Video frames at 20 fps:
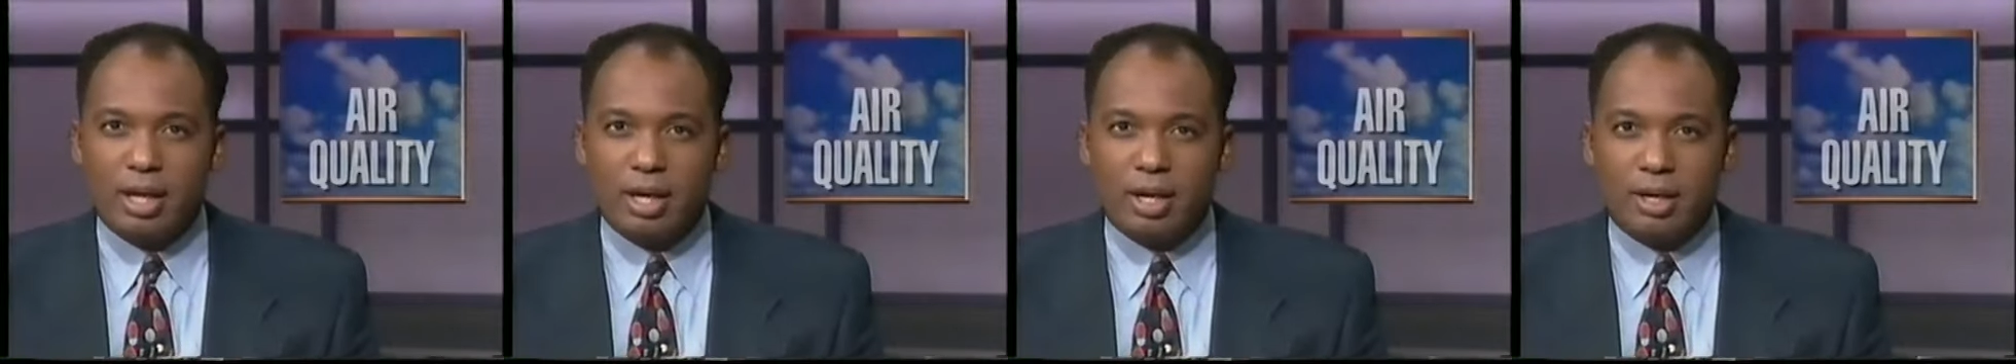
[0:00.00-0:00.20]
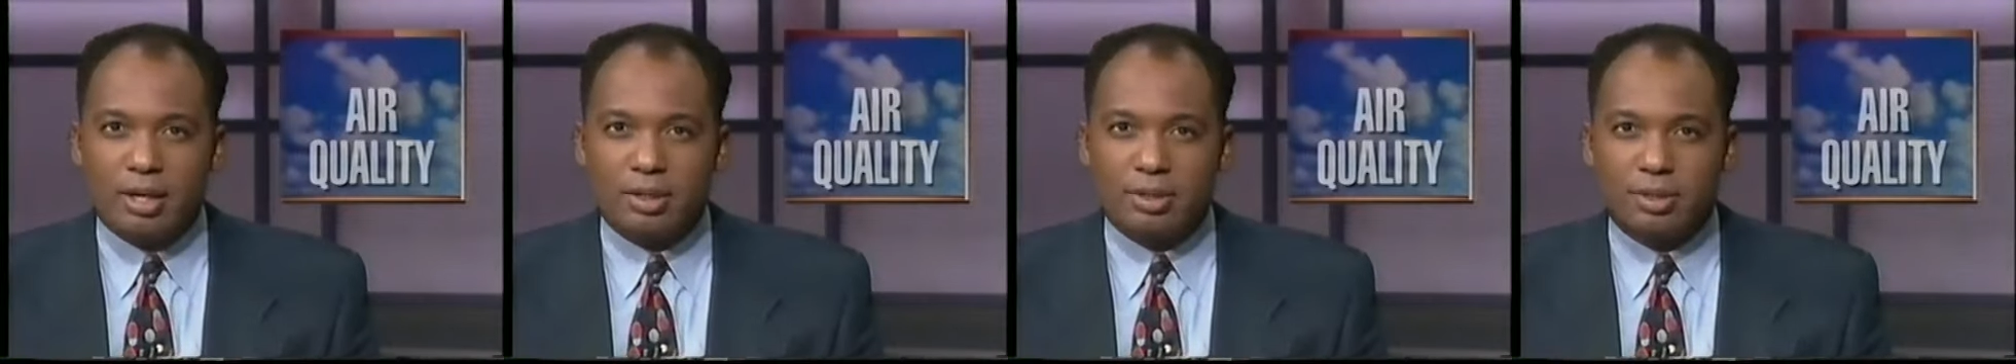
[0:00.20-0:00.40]

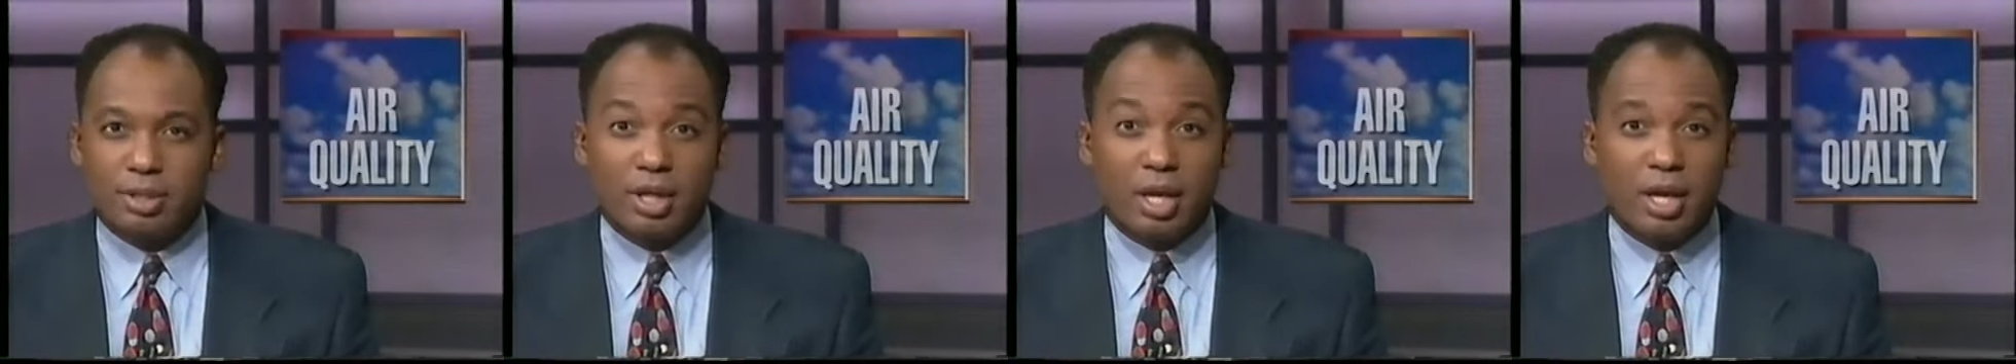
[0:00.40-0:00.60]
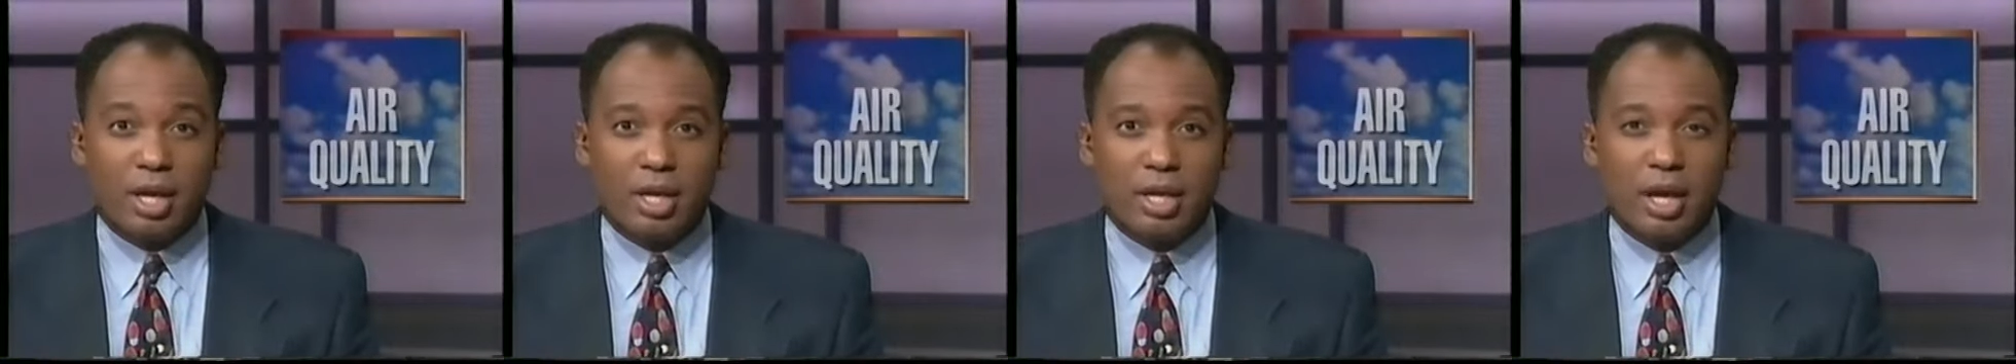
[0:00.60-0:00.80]
air
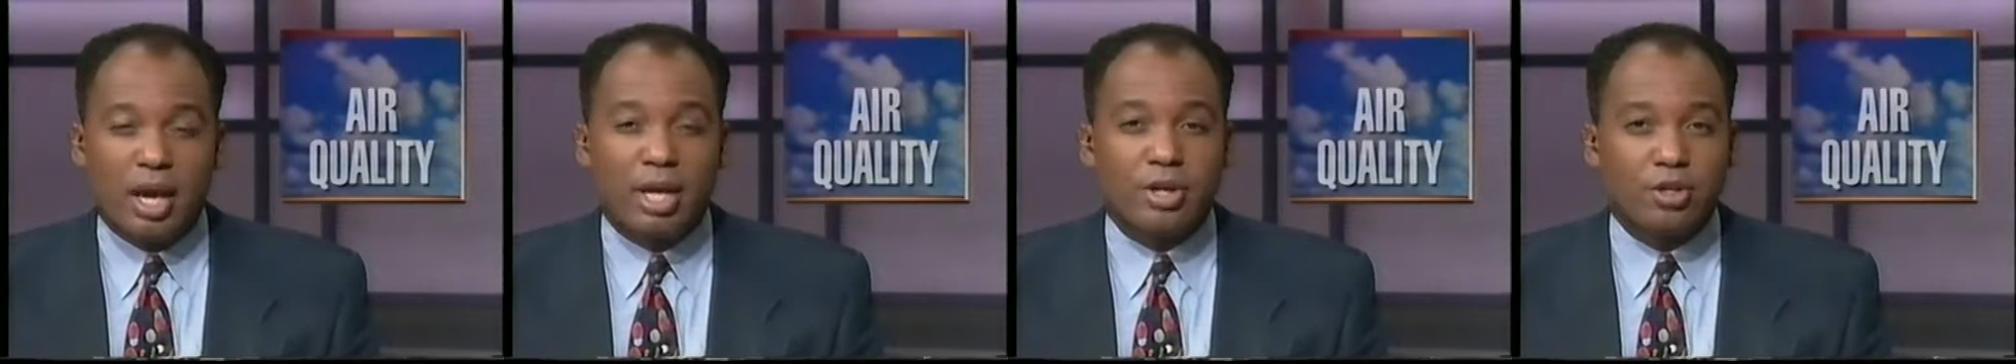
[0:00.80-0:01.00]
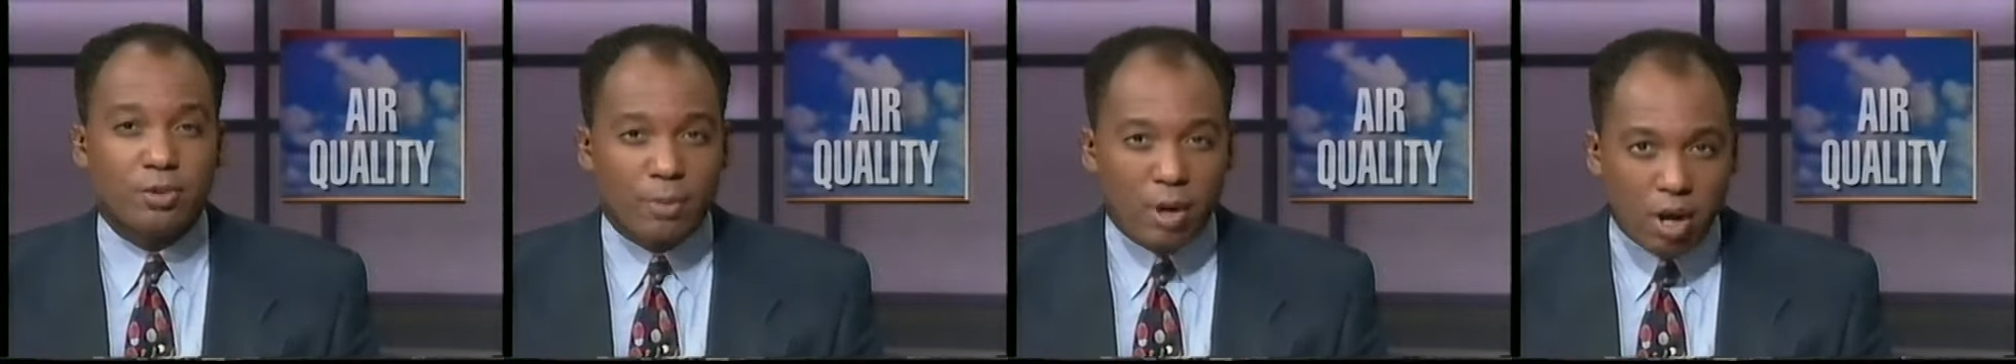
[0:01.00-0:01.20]
today
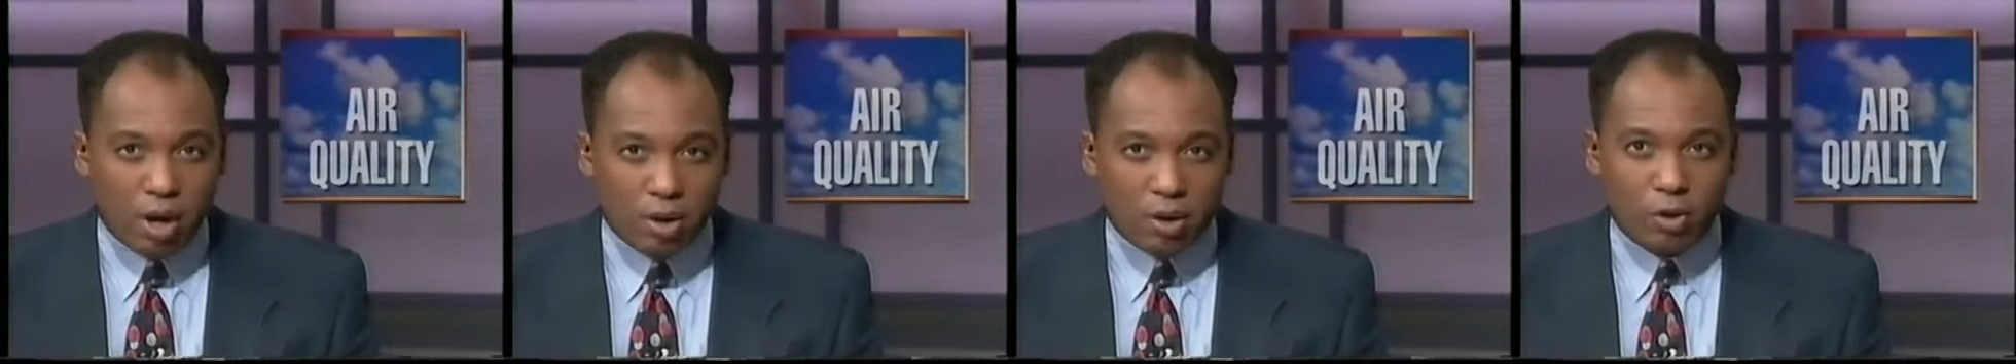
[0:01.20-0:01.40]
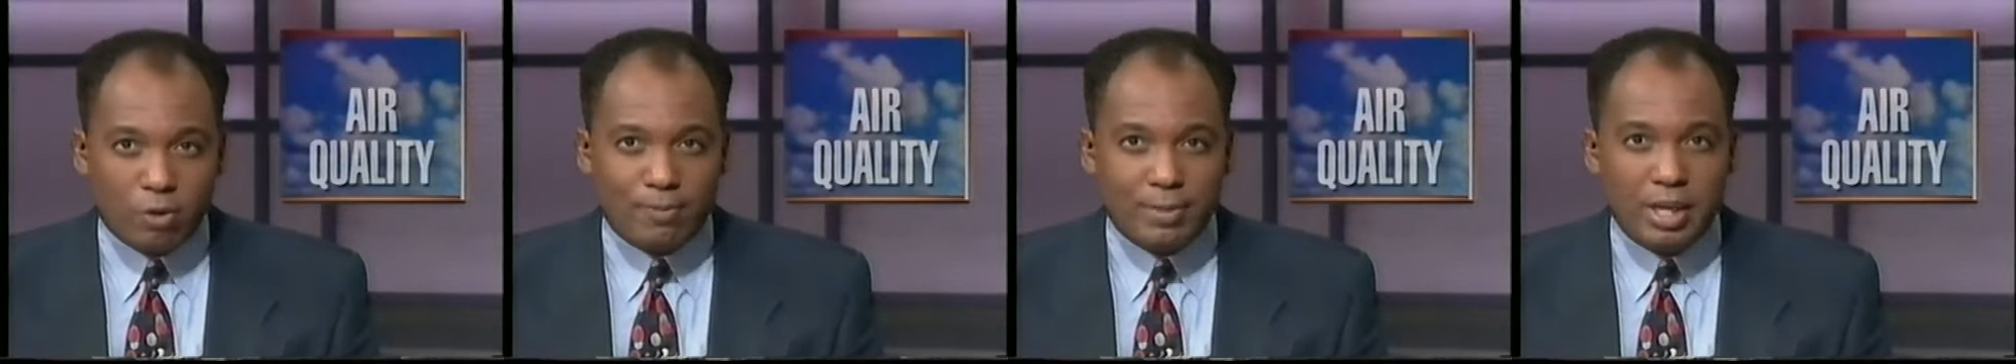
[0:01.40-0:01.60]
and
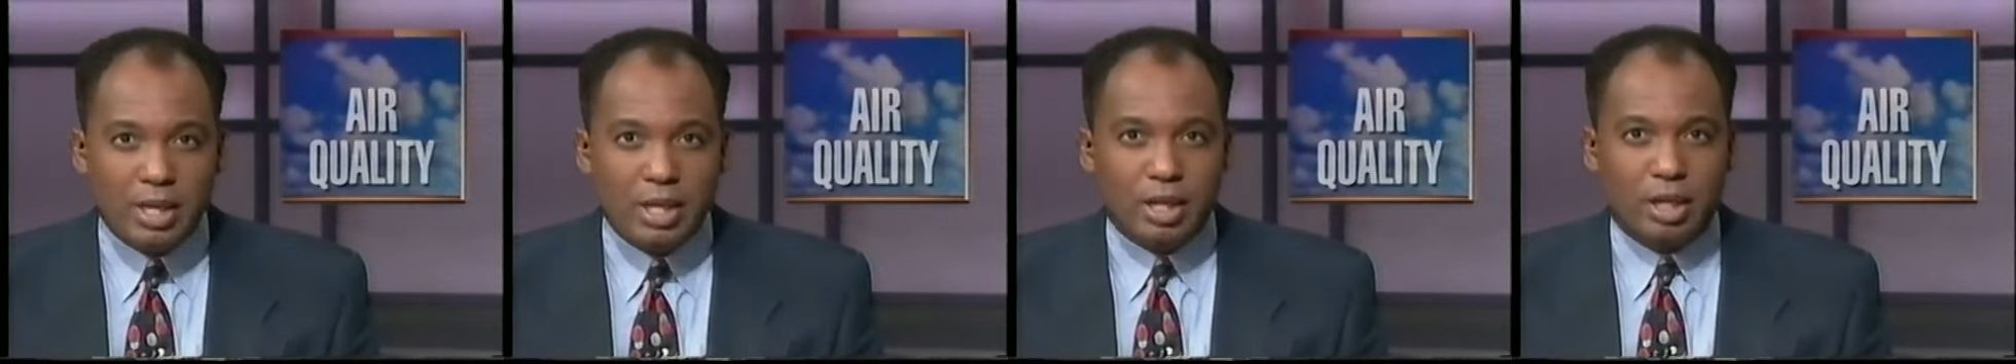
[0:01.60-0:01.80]
tomorrow.